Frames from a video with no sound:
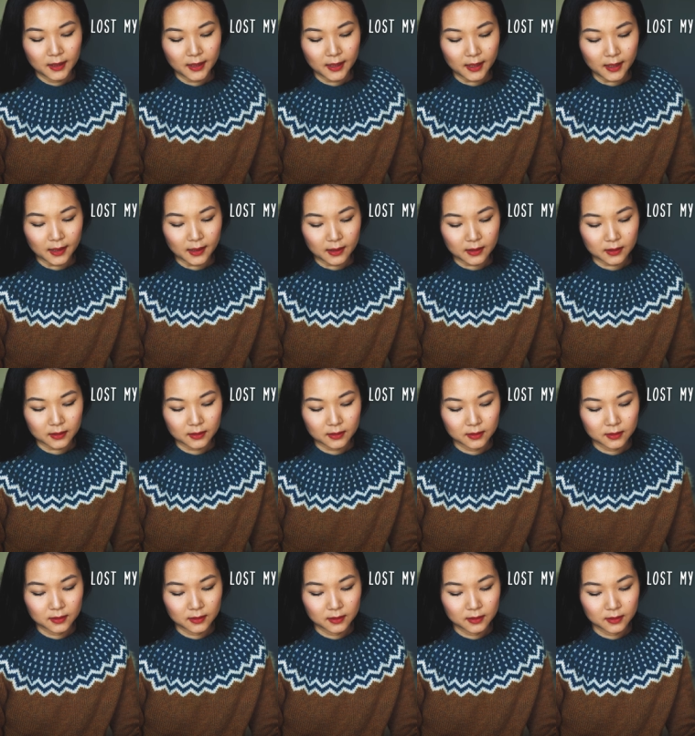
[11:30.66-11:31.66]
yeah,
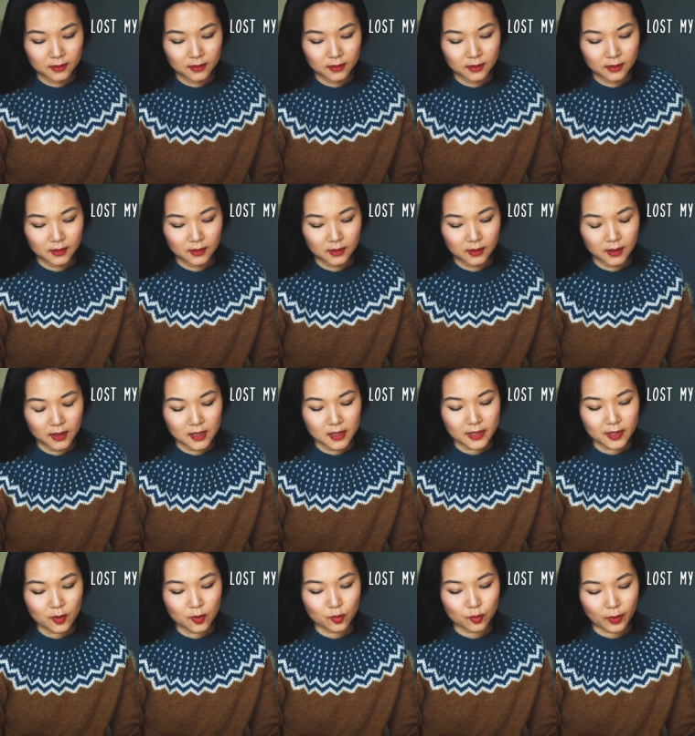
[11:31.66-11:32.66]

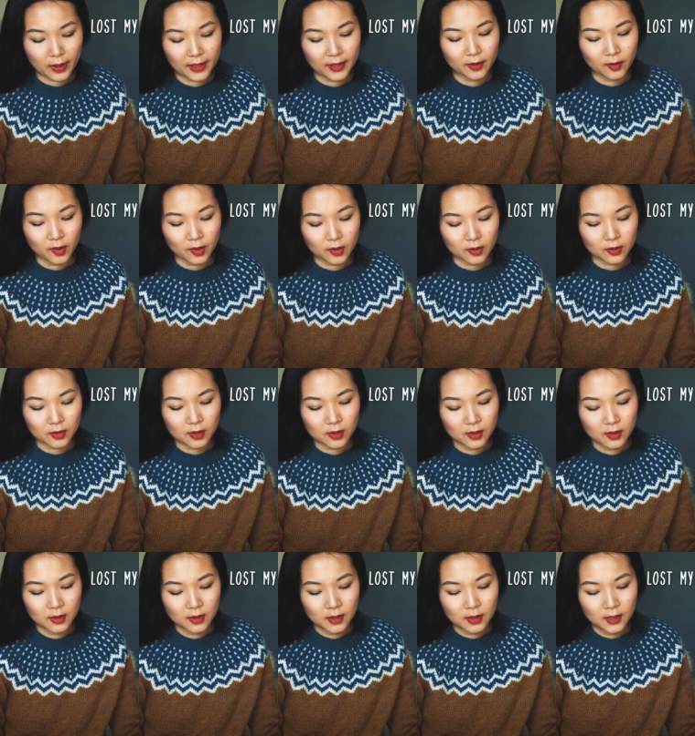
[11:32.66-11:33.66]
it's a great yarn.
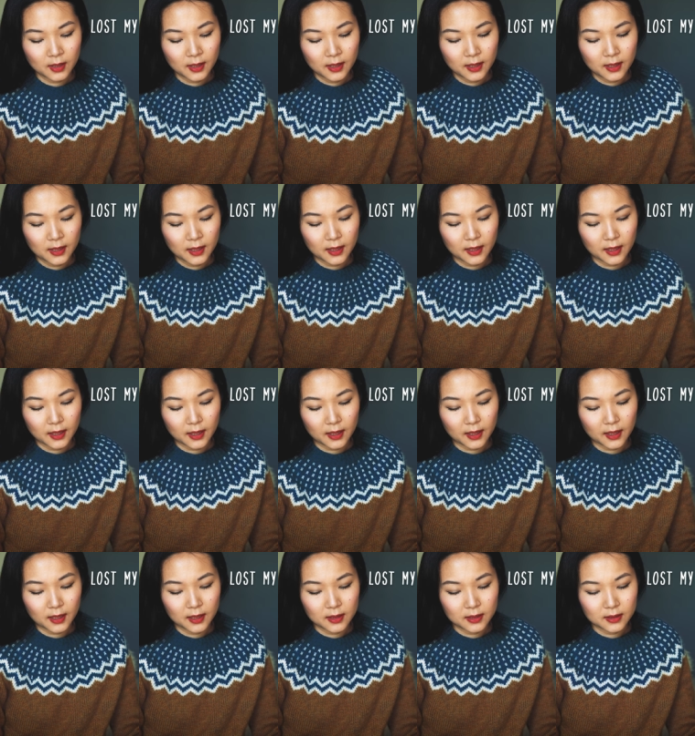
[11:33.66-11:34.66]

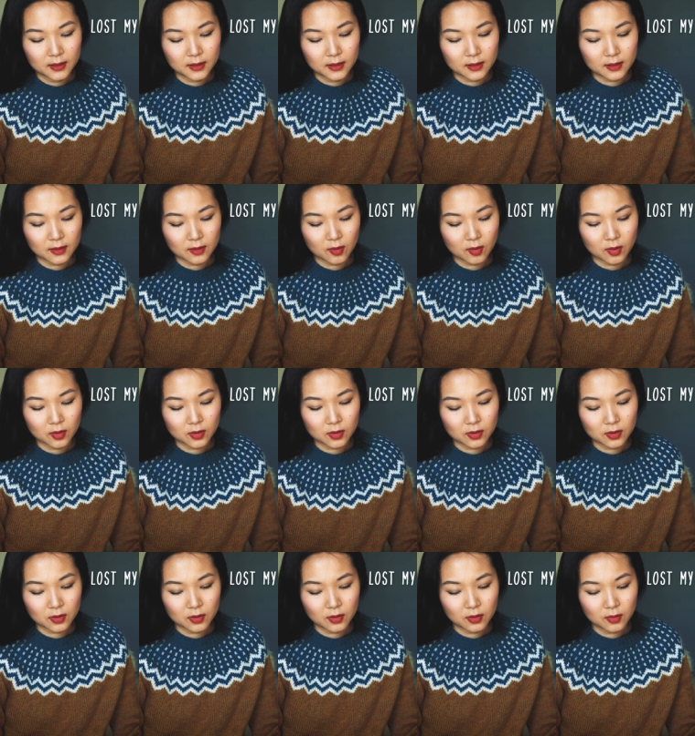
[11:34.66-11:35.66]
It is
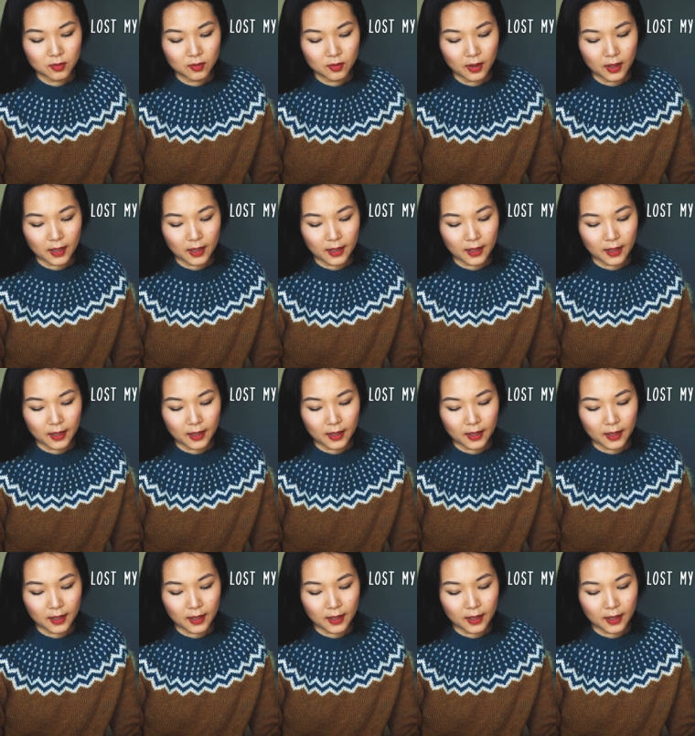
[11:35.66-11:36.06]
also